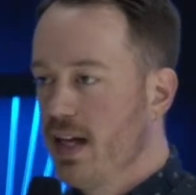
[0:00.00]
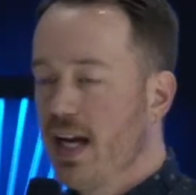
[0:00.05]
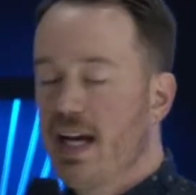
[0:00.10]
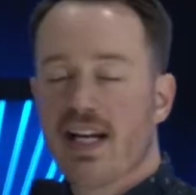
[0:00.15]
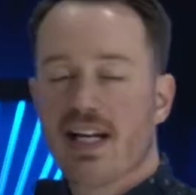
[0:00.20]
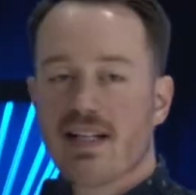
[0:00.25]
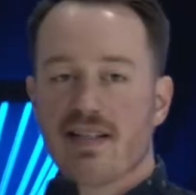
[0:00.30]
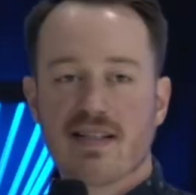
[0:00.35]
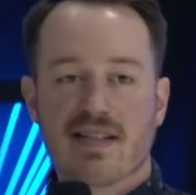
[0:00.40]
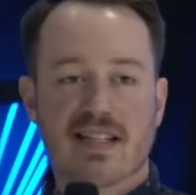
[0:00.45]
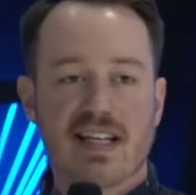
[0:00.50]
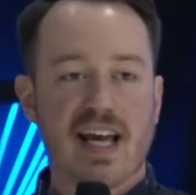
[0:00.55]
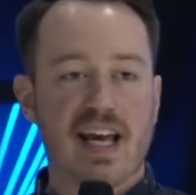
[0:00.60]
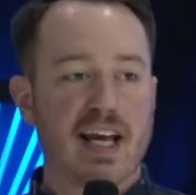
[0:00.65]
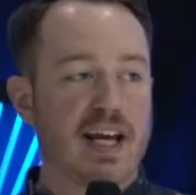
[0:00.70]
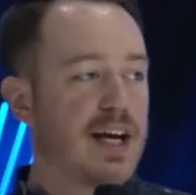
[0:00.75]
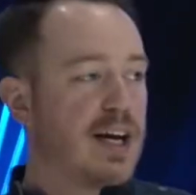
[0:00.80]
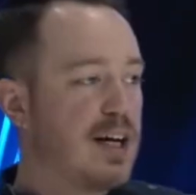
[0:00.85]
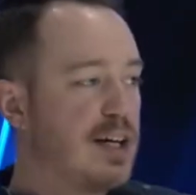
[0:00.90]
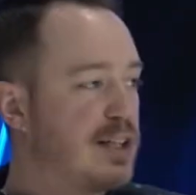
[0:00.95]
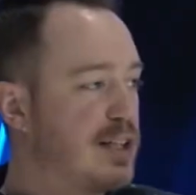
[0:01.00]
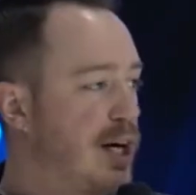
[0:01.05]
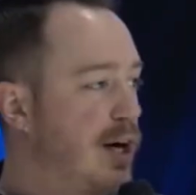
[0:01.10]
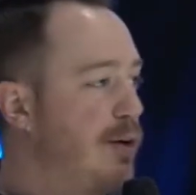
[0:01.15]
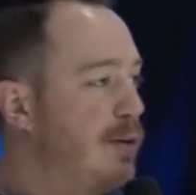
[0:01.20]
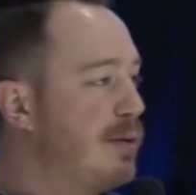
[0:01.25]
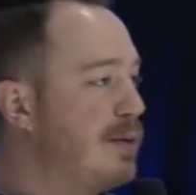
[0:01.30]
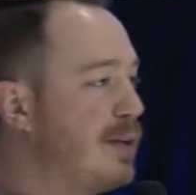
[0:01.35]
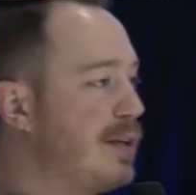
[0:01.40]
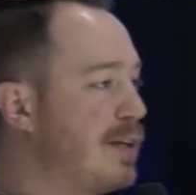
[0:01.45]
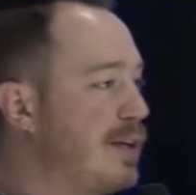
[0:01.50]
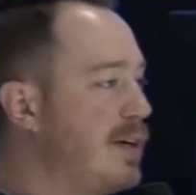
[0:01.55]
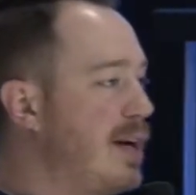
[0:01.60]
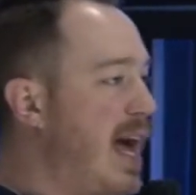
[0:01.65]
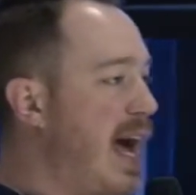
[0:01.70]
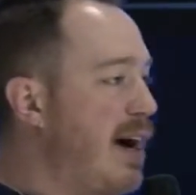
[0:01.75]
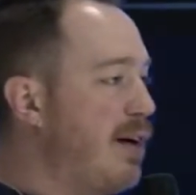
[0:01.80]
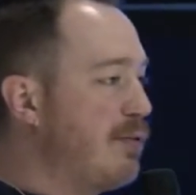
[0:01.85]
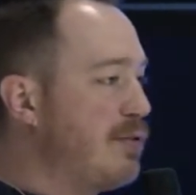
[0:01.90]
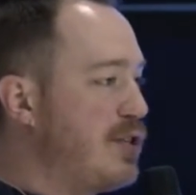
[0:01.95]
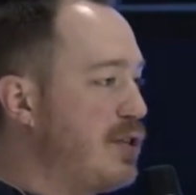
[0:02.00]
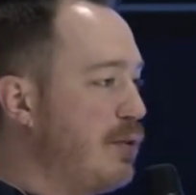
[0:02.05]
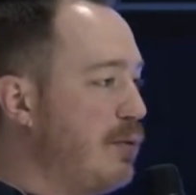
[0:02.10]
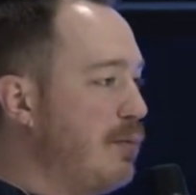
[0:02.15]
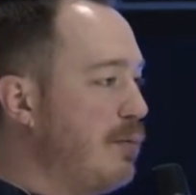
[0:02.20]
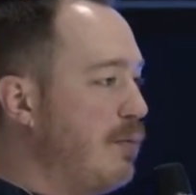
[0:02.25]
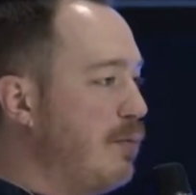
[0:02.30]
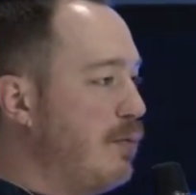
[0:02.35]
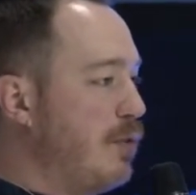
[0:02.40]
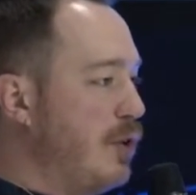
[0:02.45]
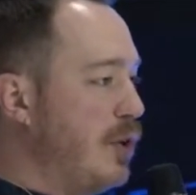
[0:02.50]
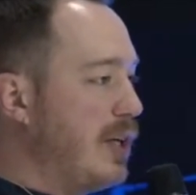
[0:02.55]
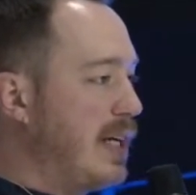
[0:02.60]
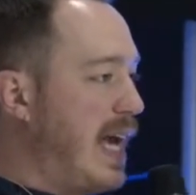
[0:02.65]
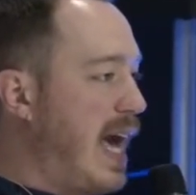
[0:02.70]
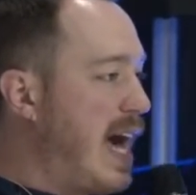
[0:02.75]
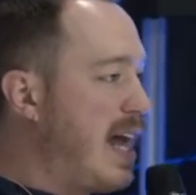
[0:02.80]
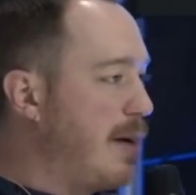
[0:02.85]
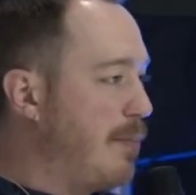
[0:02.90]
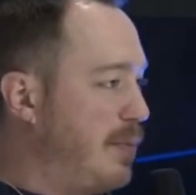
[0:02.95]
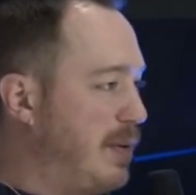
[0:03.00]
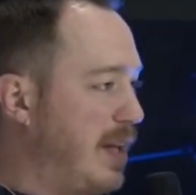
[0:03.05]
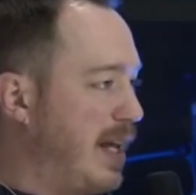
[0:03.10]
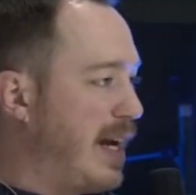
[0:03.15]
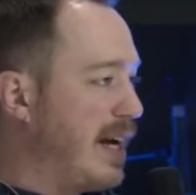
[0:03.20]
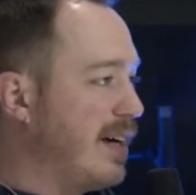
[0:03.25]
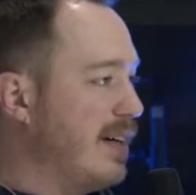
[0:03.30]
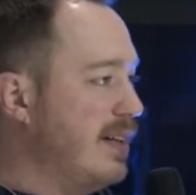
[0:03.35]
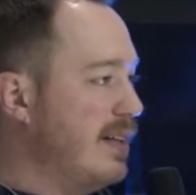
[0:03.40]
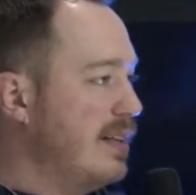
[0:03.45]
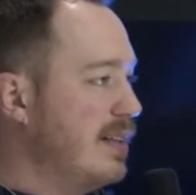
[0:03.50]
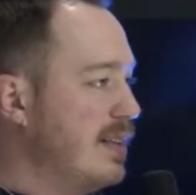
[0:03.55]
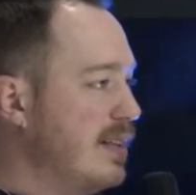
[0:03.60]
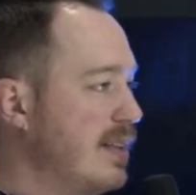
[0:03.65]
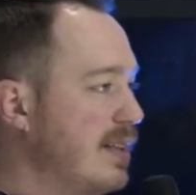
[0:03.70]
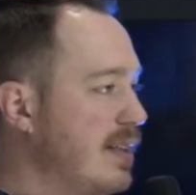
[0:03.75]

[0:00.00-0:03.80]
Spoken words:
He didn't say, "Go learn how to look at a player.